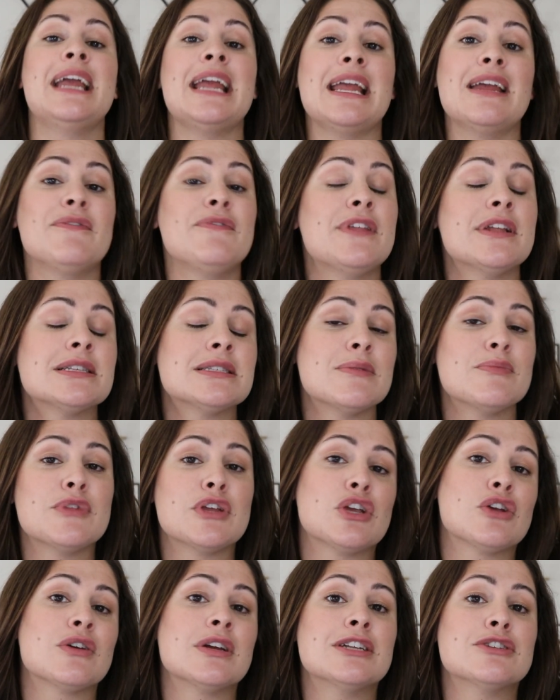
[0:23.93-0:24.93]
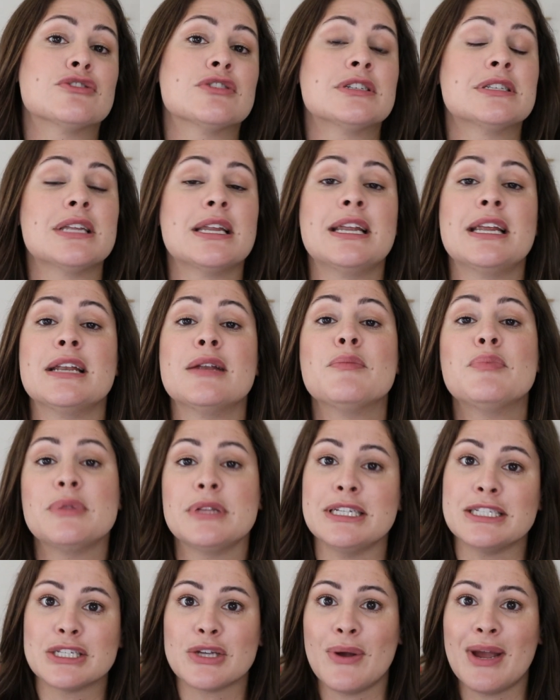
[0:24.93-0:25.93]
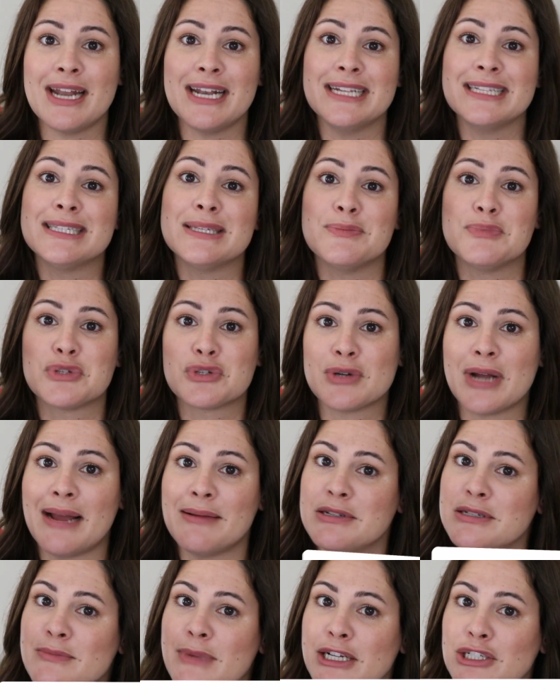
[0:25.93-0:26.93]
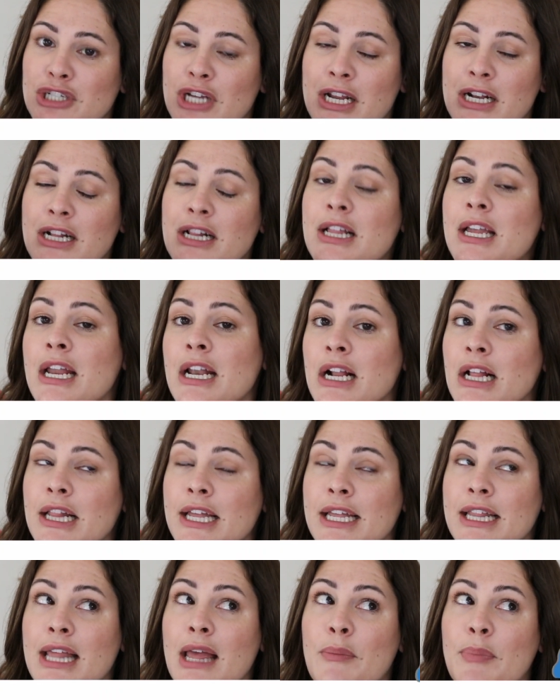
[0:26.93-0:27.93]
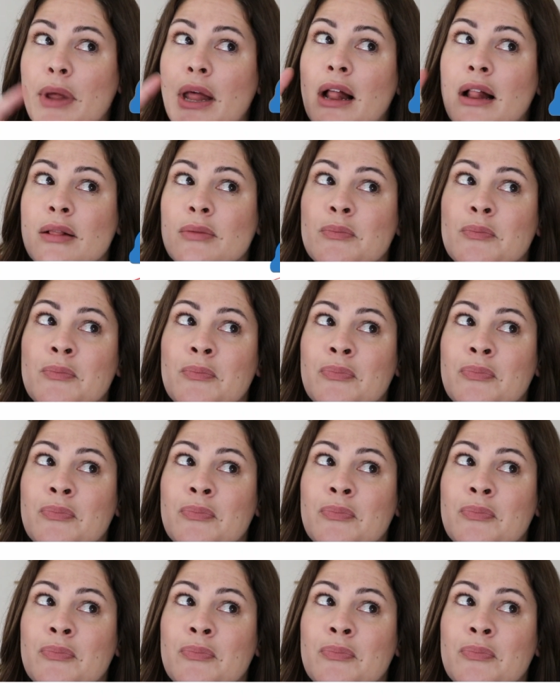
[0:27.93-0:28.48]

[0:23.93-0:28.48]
If that's something you're interested in, please go ahead and subscribe to my channel and click that bell.